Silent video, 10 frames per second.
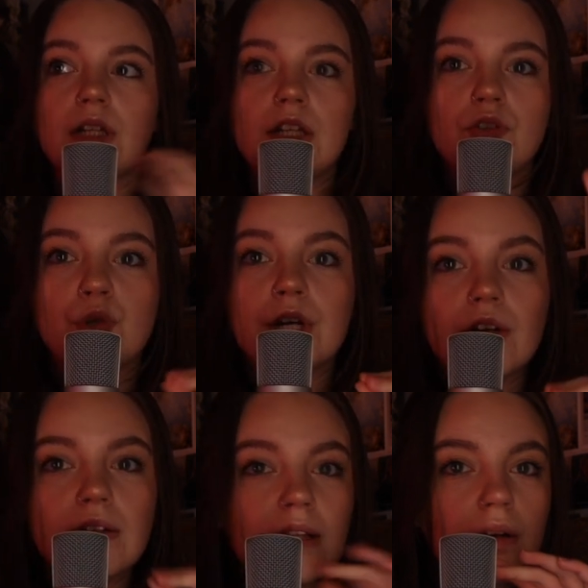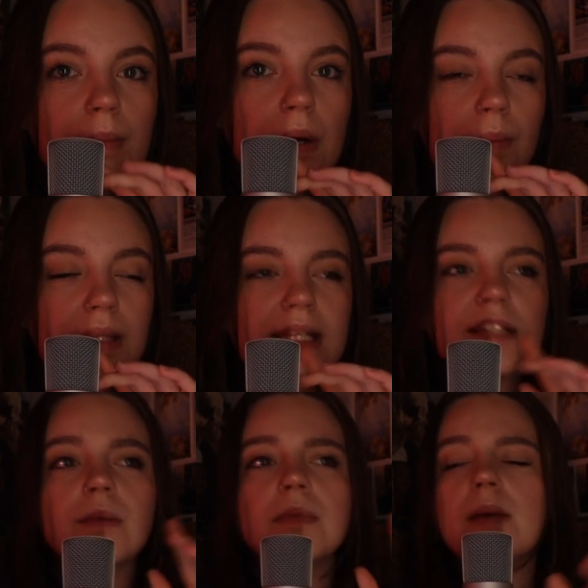trigger little moments. Like
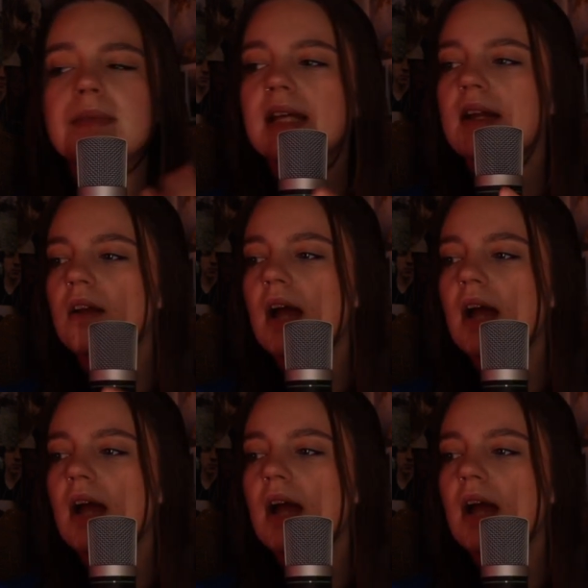sometimes that